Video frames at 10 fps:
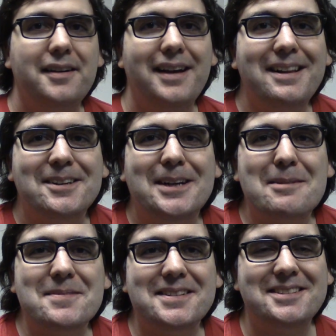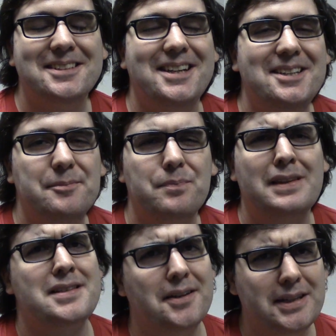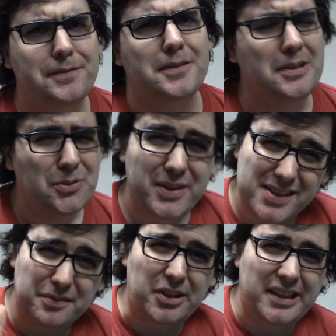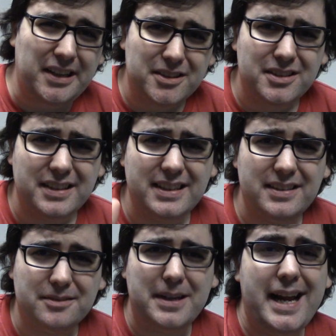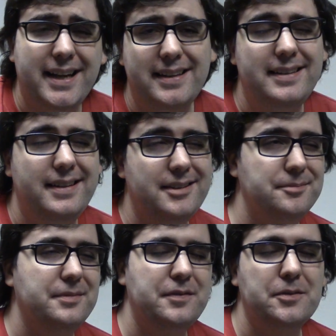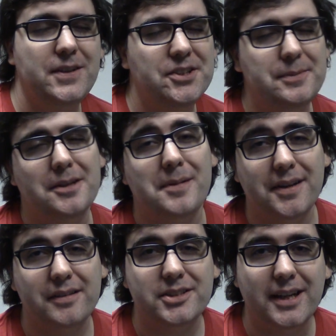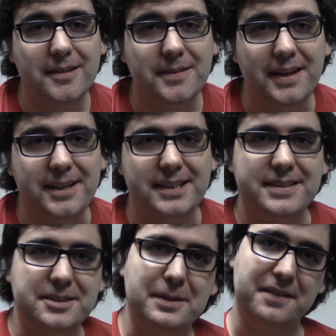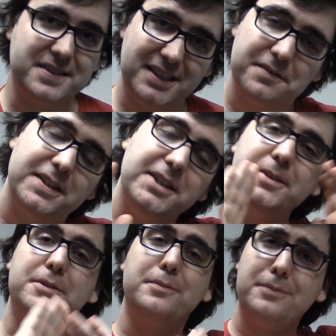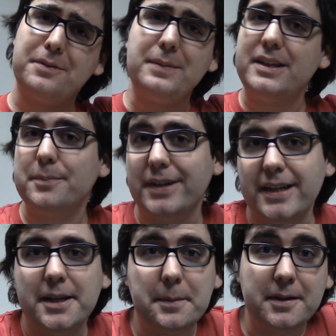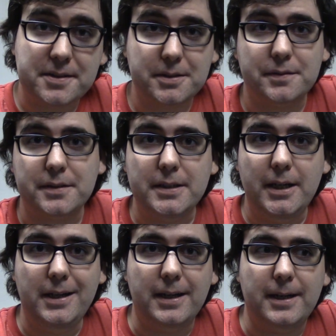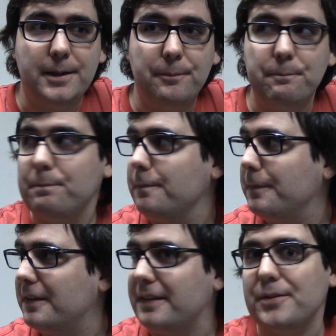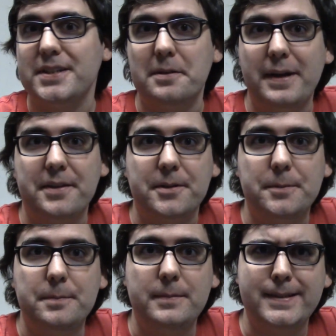Hello Hoppers! Um, sorry for the noise if you can hear all that racket. Um, if you follow me on my other channel, uh, you may have seen a video with me complaining about a server. Um, that was in the bathroom.